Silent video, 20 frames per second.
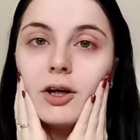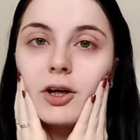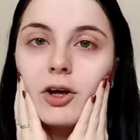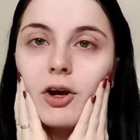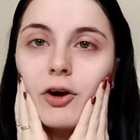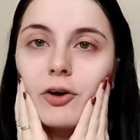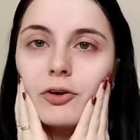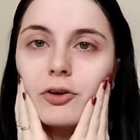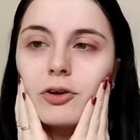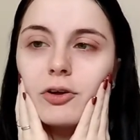
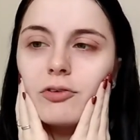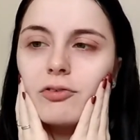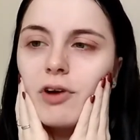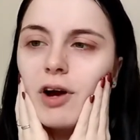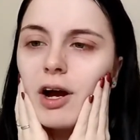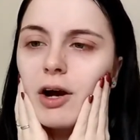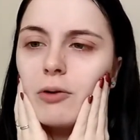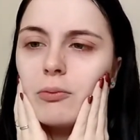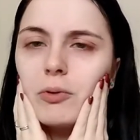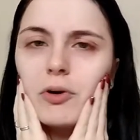Kind of
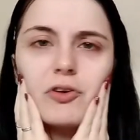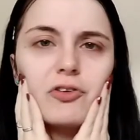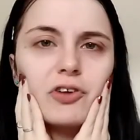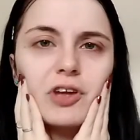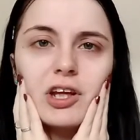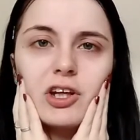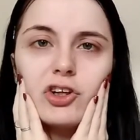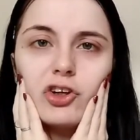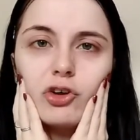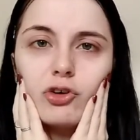how my
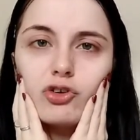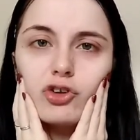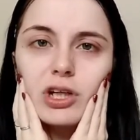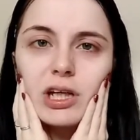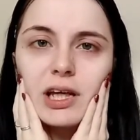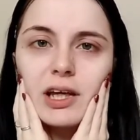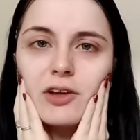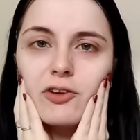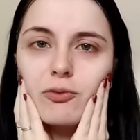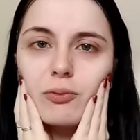skin
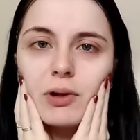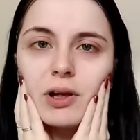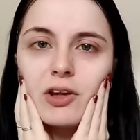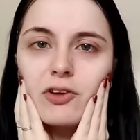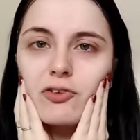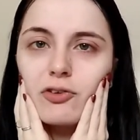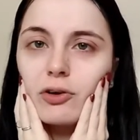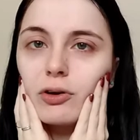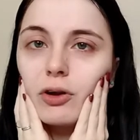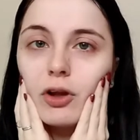usually is when
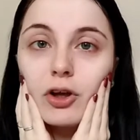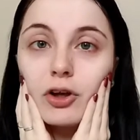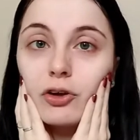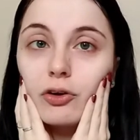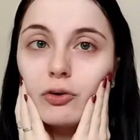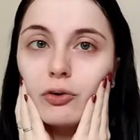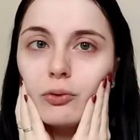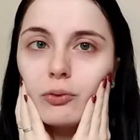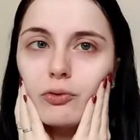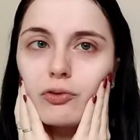it's not like
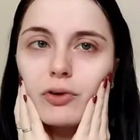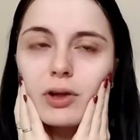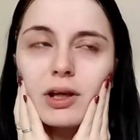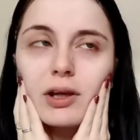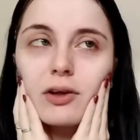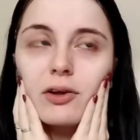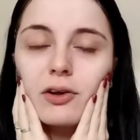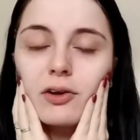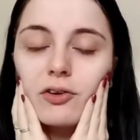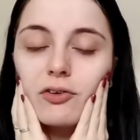an oil slick.